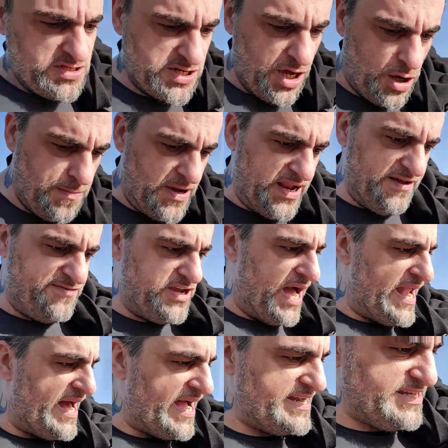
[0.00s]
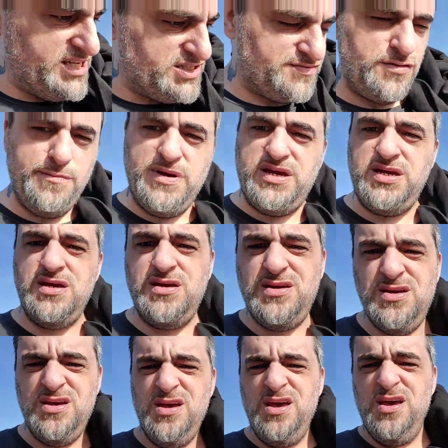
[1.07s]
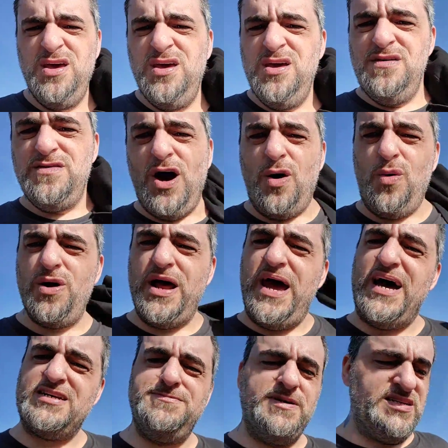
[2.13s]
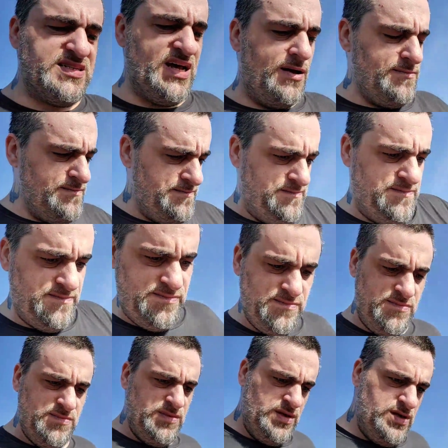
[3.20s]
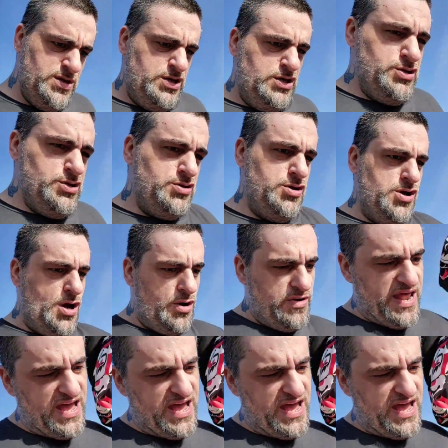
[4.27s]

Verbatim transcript: So, but if you got ideas for me, y'all want to ask me something? You know,